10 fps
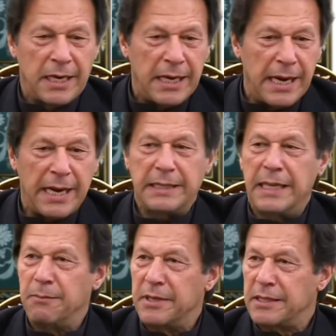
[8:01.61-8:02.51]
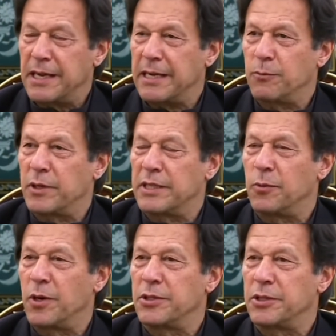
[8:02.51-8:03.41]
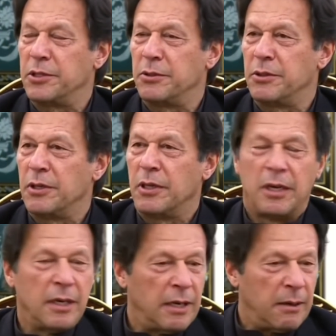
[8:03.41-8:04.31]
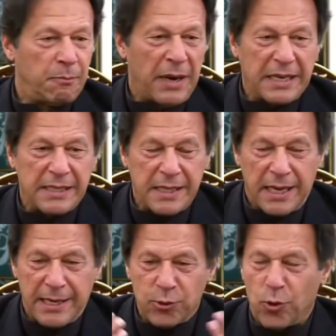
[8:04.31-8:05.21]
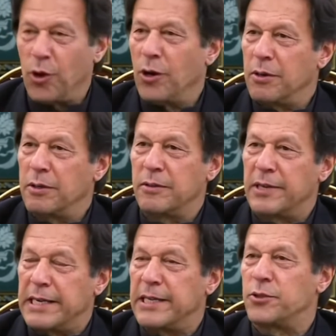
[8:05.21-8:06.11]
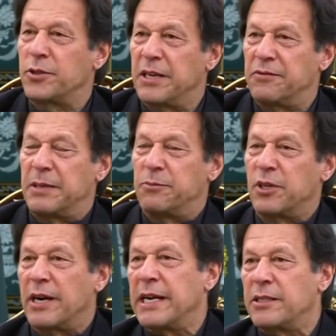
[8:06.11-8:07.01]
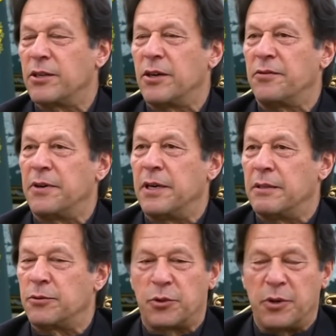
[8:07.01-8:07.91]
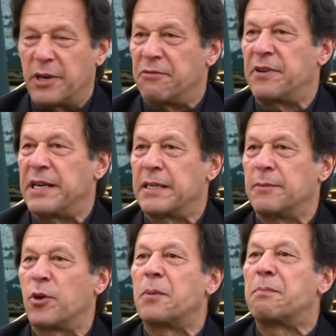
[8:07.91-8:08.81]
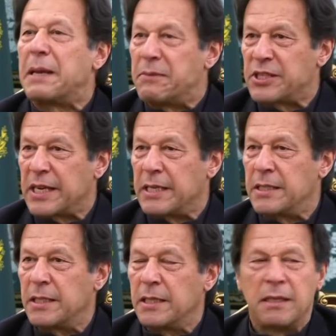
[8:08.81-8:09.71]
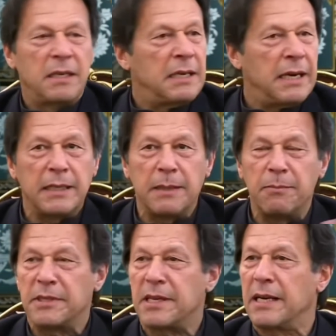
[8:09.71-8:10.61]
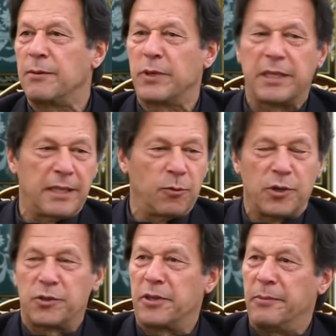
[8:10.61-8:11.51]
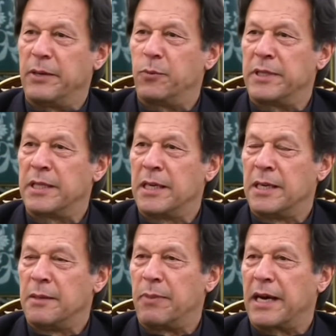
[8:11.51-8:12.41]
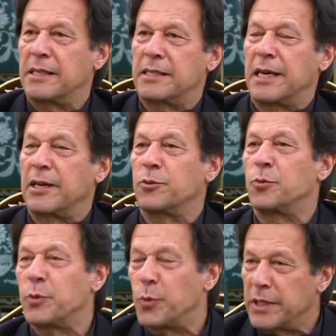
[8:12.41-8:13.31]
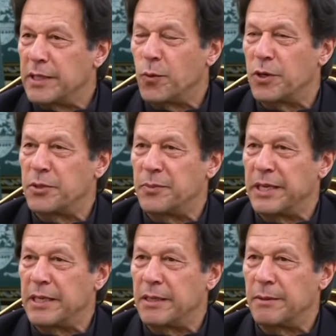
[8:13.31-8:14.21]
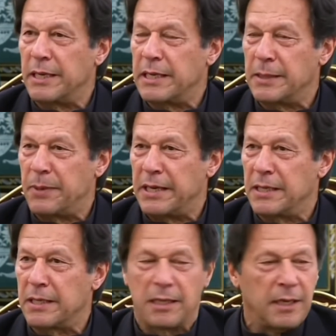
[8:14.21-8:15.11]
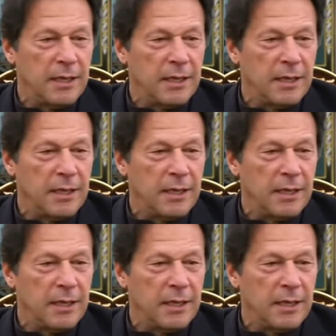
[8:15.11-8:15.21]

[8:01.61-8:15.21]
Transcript: Let them decide what they want to do. Pakistan is all ready to give them the right of, through a referendum or a plebiscite, let them decide whether they want to remain with Pakistan or whether they want to be independent.